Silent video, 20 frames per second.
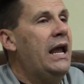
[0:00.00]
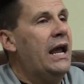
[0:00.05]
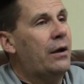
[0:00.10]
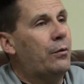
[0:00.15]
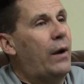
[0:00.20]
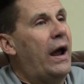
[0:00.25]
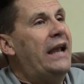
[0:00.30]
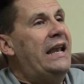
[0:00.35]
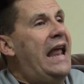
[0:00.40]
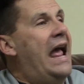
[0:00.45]

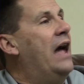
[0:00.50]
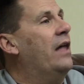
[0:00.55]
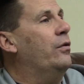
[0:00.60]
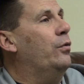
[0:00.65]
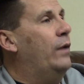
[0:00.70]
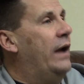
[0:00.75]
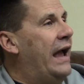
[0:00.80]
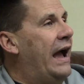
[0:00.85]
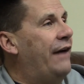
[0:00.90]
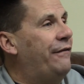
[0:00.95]
And right now, the
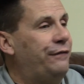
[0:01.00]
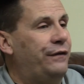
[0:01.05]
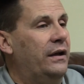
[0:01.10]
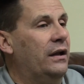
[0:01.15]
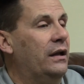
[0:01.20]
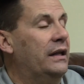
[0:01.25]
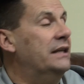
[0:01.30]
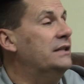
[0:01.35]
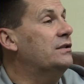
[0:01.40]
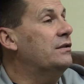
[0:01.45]
way I
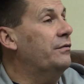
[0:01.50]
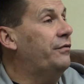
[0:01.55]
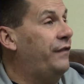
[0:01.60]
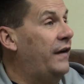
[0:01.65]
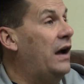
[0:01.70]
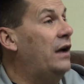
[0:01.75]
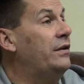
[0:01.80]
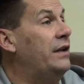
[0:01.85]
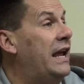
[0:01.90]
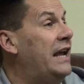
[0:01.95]
feel is the
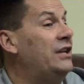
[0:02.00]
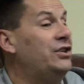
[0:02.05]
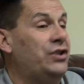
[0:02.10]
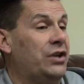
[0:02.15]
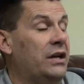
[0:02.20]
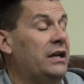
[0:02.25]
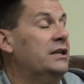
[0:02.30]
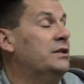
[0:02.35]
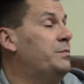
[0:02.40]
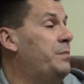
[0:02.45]

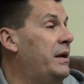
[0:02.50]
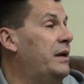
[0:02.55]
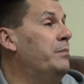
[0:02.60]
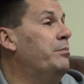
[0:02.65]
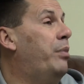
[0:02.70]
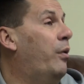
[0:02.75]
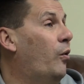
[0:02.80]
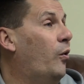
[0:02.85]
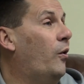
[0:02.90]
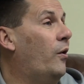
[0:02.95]
foundation has
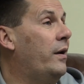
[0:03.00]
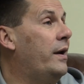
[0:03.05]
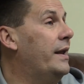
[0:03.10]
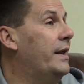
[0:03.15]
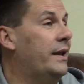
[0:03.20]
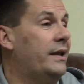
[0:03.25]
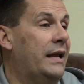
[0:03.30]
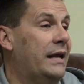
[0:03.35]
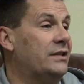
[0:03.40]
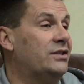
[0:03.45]
been poured,
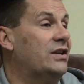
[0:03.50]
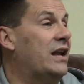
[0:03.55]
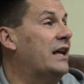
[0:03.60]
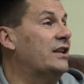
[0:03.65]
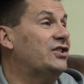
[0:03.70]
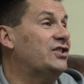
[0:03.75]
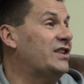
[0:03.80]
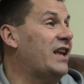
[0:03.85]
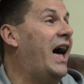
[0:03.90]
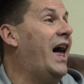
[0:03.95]
it, it's
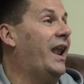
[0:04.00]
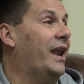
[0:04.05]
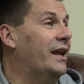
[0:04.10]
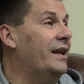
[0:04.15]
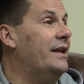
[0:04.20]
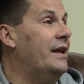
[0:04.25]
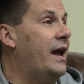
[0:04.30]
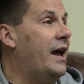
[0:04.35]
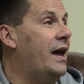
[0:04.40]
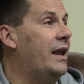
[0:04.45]
not
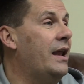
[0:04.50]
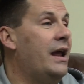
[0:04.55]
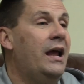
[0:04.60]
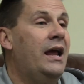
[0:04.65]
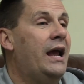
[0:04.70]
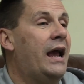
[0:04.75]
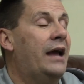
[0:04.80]
solid yet,